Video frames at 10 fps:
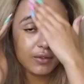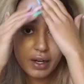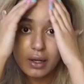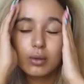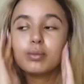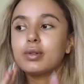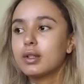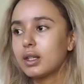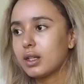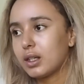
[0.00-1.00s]
of help
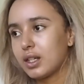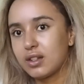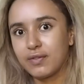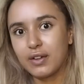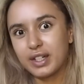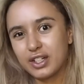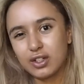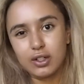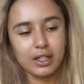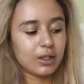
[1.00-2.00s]
the
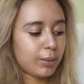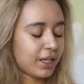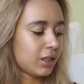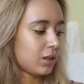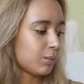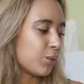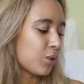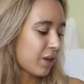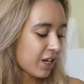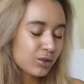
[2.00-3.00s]
foundation look a little bit
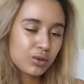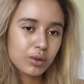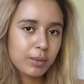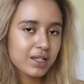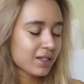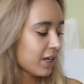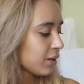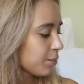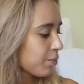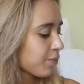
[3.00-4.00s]
more natural on my
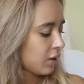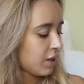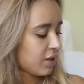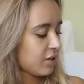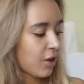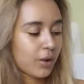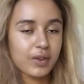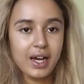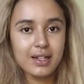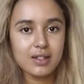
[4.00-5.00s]
skin. So
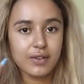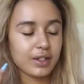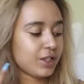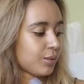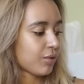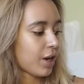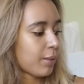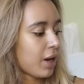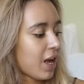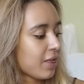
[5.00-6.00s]
that is the foundation
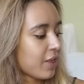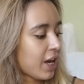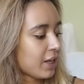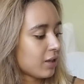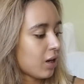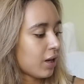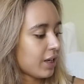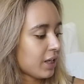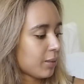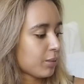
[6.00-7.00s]
primer, and then I
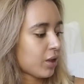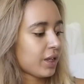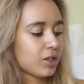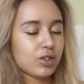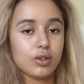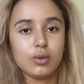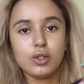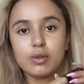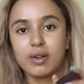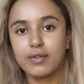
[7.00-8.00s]
am going to
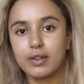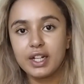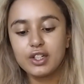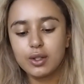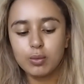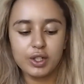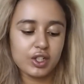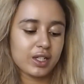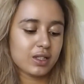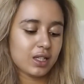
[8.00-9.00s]
use my foundation, which
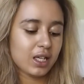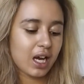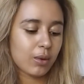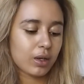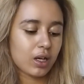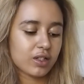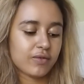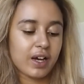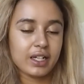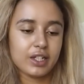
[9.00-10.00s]
is the Hourglass
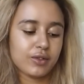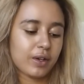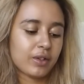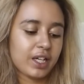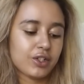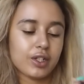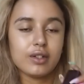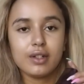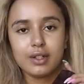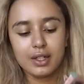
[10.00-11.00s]
Vanish
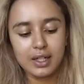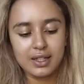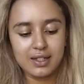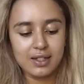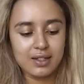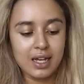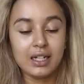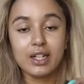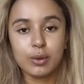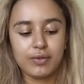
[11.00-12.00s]
foundation. This is their
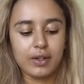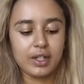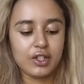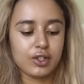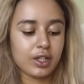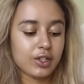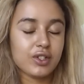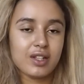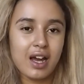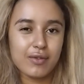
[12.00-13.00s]
liquid foundation. I
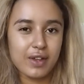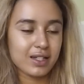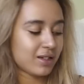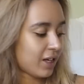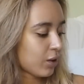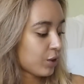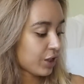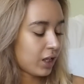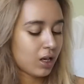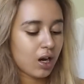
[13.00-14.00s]
used to have their stick, which
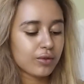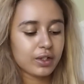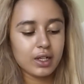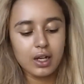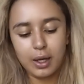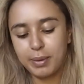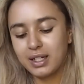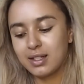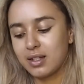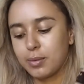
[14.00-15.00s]
I loved. I
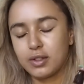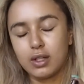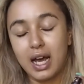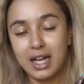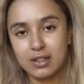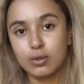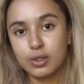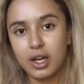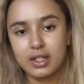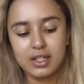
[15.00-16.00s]
picked this up as an
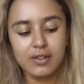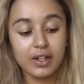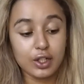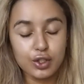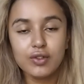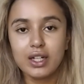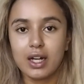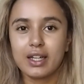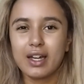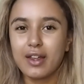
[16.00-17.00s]
alternative, and I do really
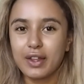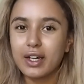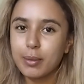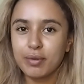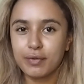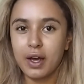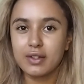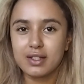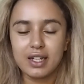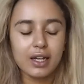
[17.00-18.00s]
like it. I think I prefer
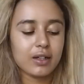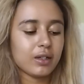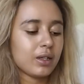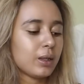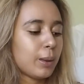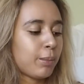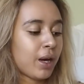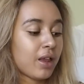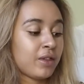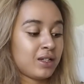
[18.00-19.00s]
the stick,
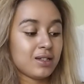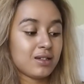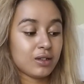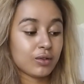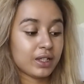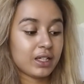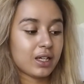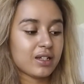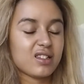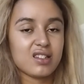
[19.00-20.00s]
but this is still really
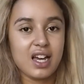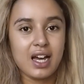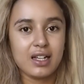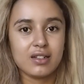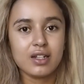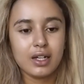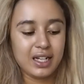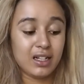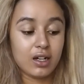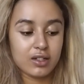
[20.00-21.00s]
nice, and
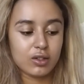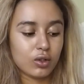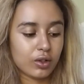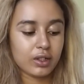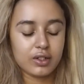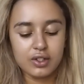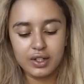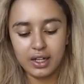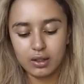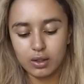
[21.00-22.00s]
it lasts a lot longer because you
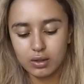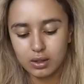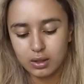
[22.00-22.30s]
get a lot